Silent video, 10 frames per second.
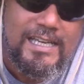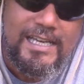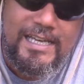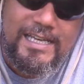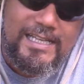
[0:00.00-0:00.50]

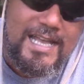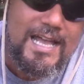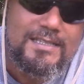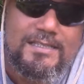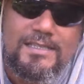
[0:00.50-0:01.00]
and
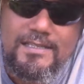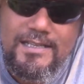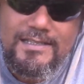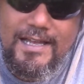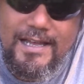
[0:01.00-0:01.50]
I'll see you
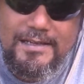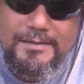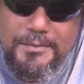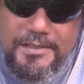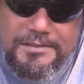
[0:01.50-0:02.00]
next time.
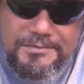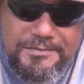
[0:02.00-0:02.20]
Peace.